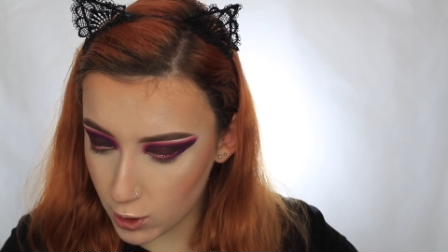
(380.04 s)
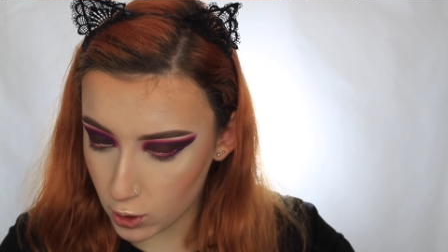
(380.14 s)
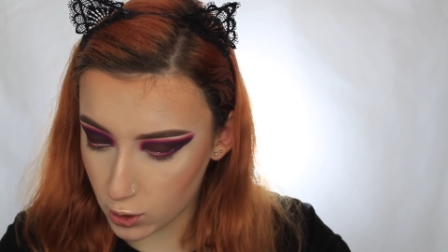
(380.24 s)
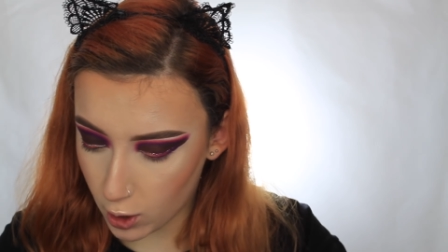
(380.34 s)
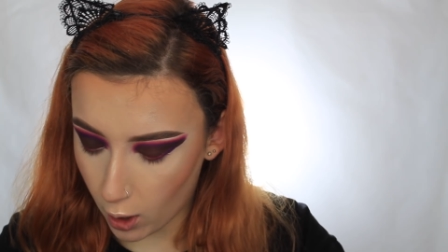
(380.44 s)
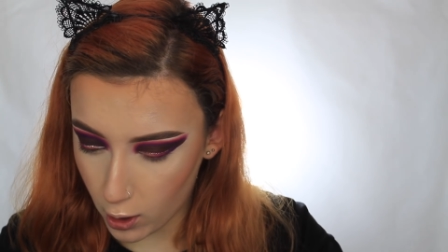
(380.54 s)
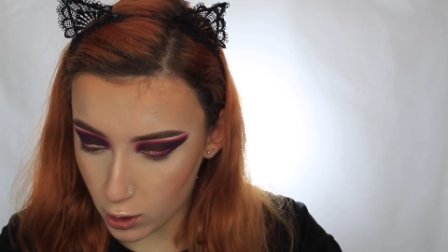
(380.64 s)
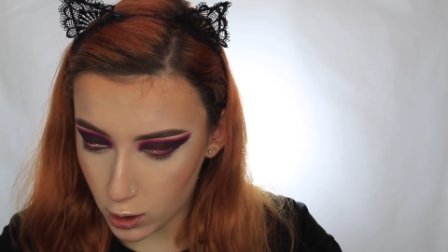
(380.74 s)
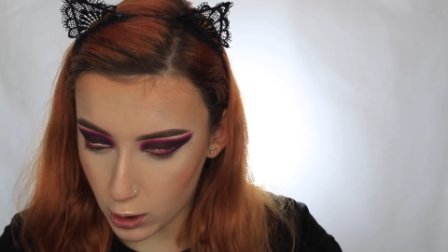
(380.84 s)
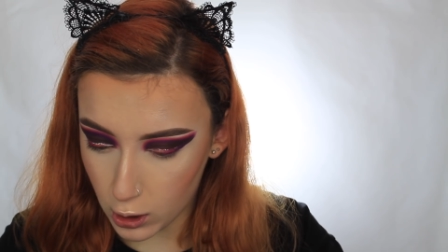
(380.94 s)
just going
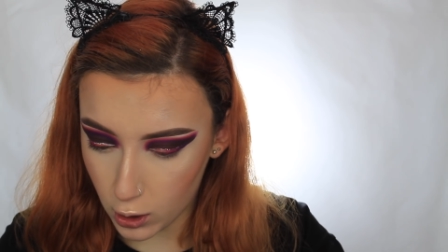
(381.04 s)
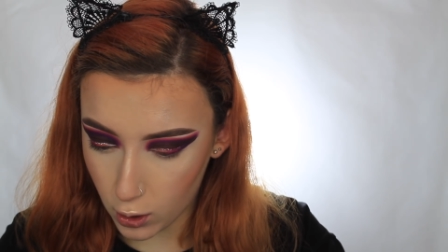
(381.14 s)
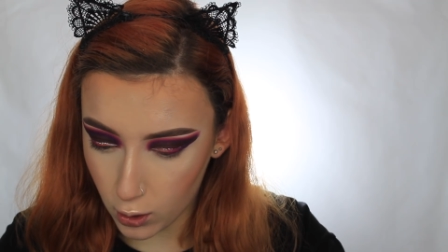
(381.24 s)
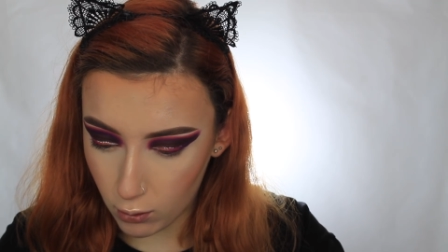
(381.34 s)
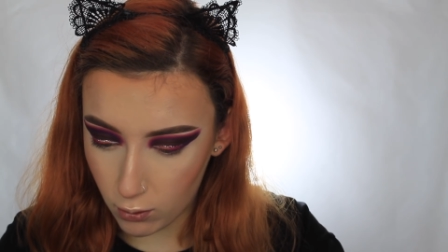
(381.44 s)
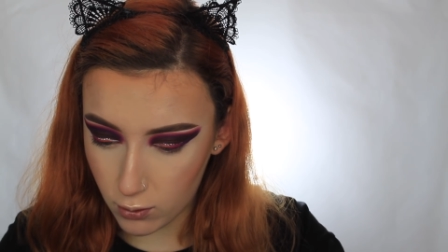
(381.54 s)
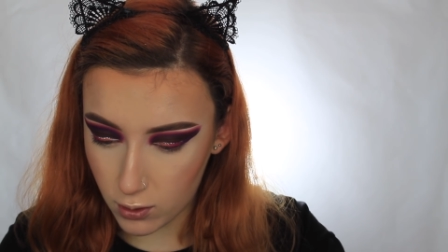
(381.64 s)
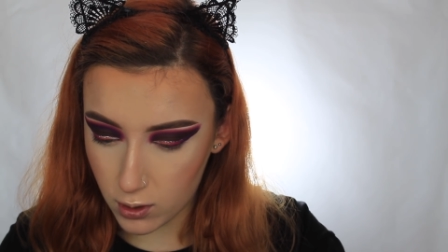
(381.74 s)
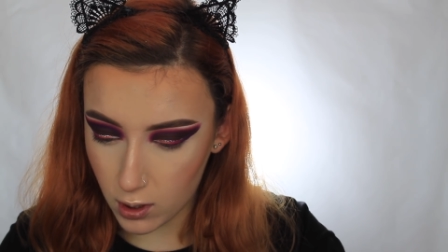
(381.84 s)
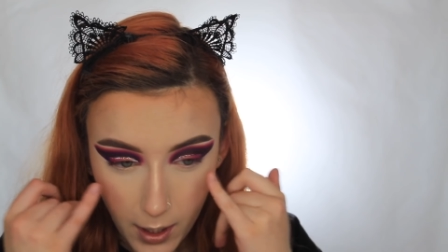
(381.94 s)
to
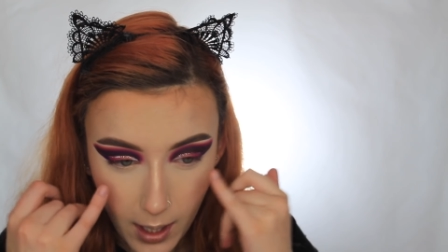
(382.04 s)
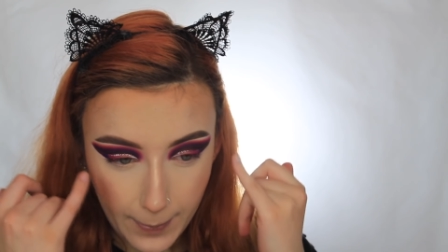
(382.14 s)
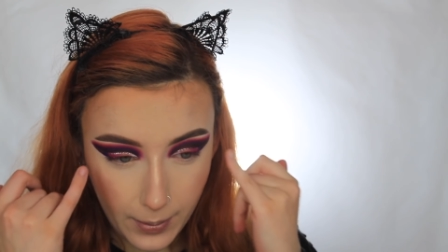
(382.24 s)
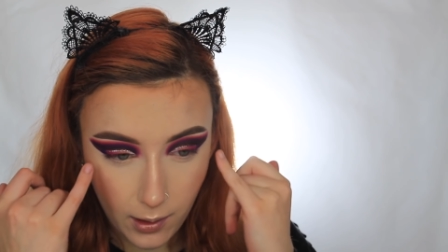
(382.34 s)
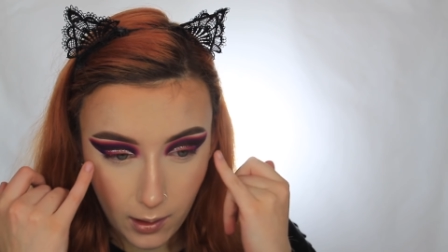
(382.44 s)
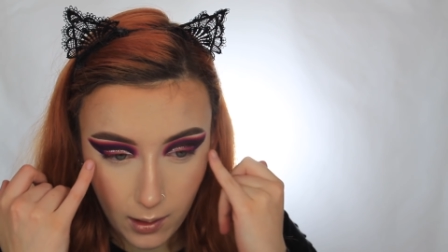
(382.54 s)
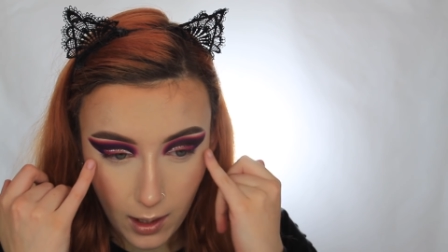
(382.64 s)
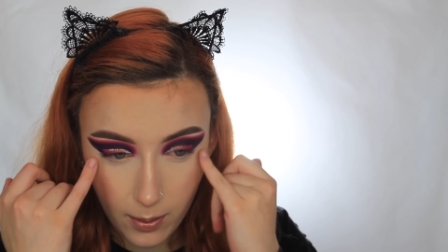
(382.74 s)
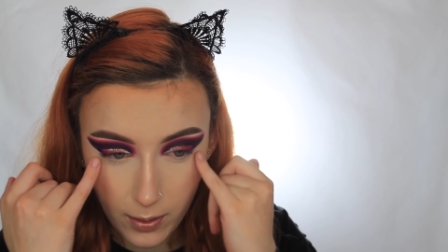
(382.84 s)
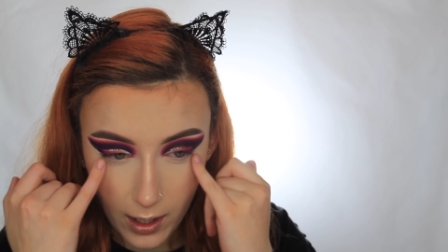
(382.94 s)
use purple
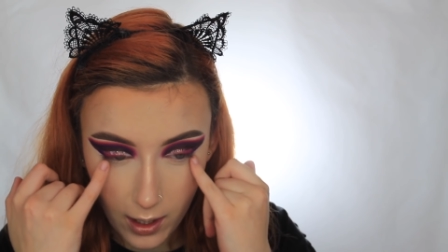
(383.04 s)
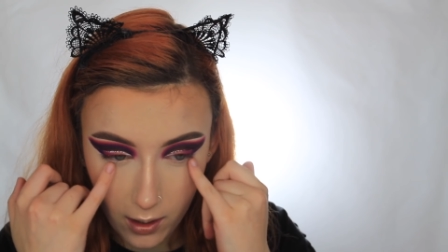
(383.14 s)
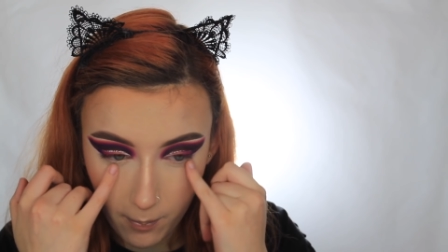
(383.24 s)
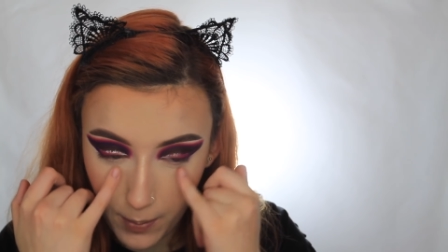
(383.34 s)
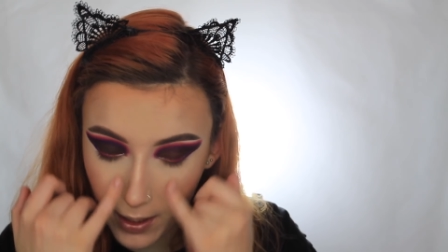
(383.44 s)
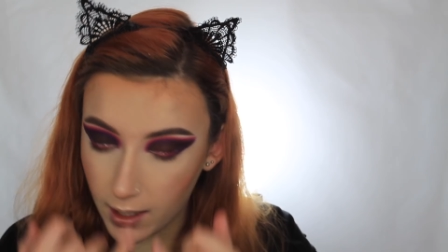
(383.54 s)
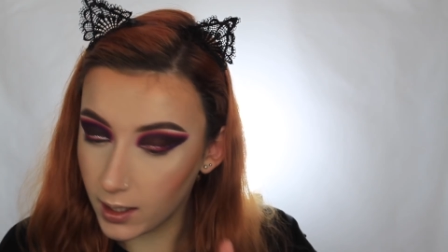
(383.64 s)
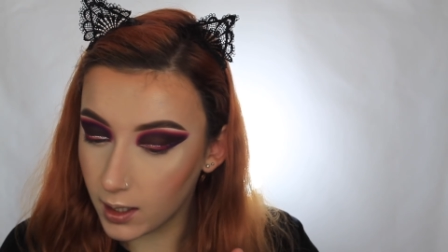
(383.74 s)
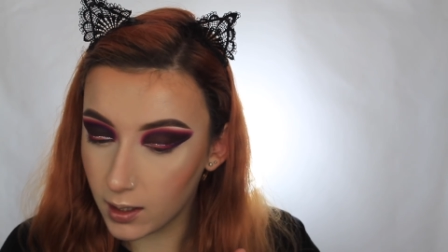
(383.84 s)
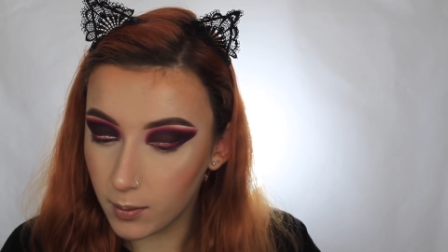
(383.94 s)
and then
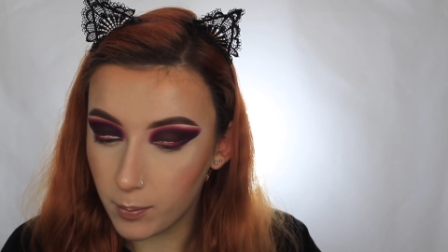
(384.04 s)
pink,